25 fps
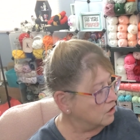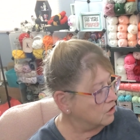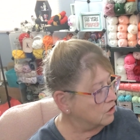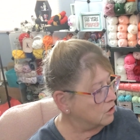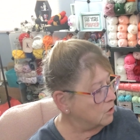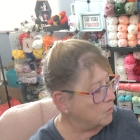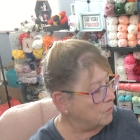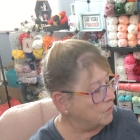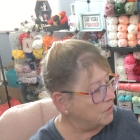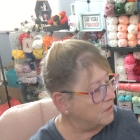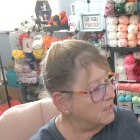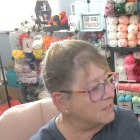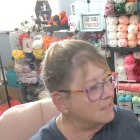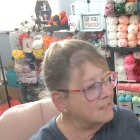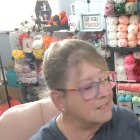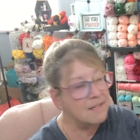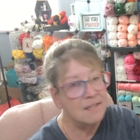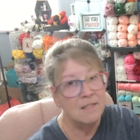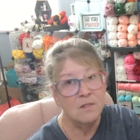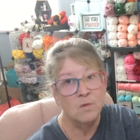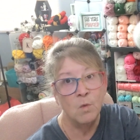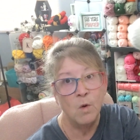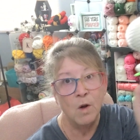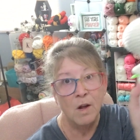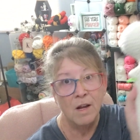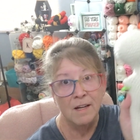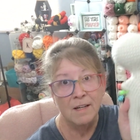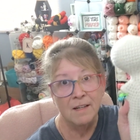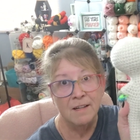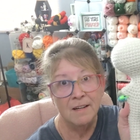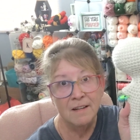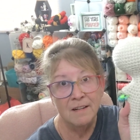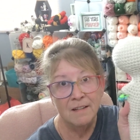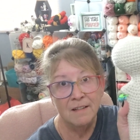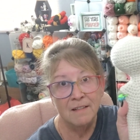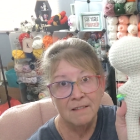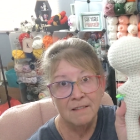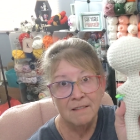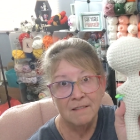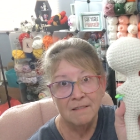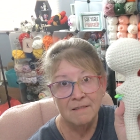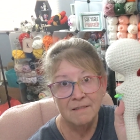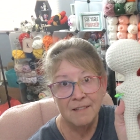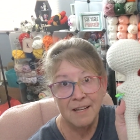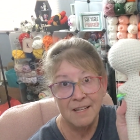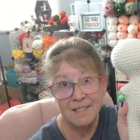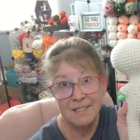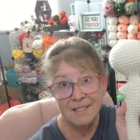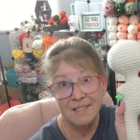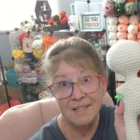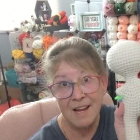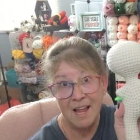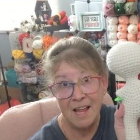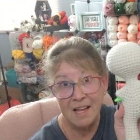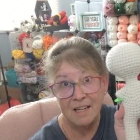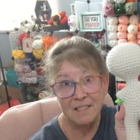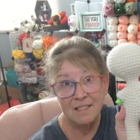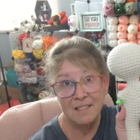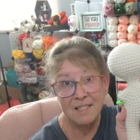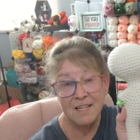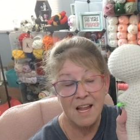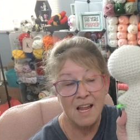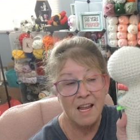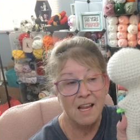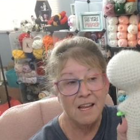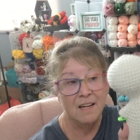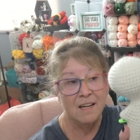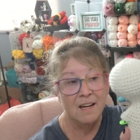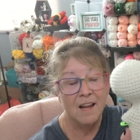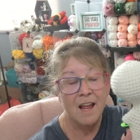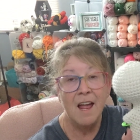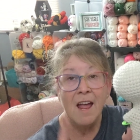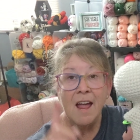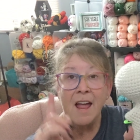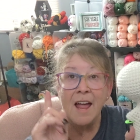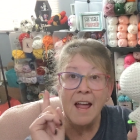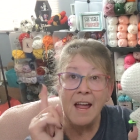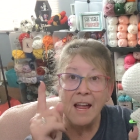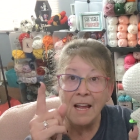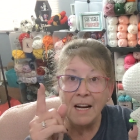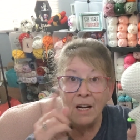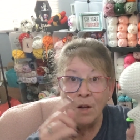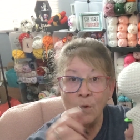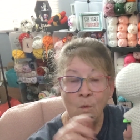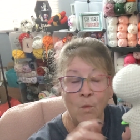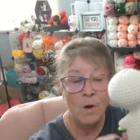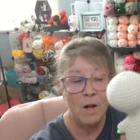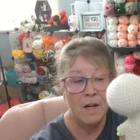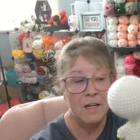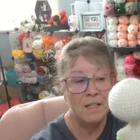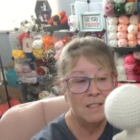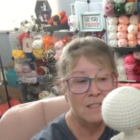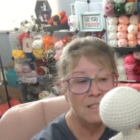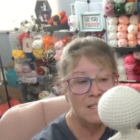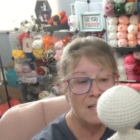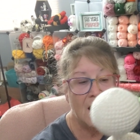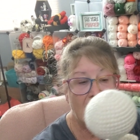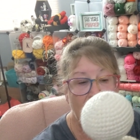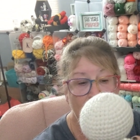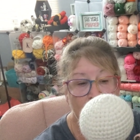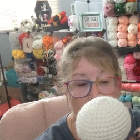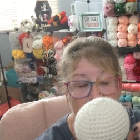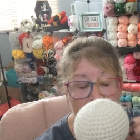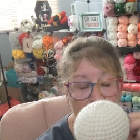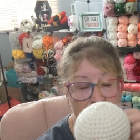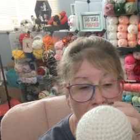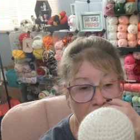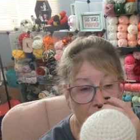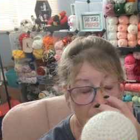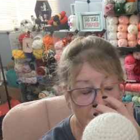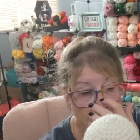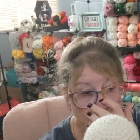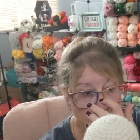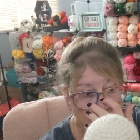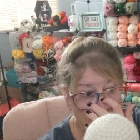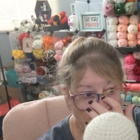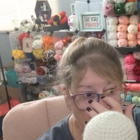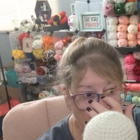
So this is one that's not done. And I want, I'm going to,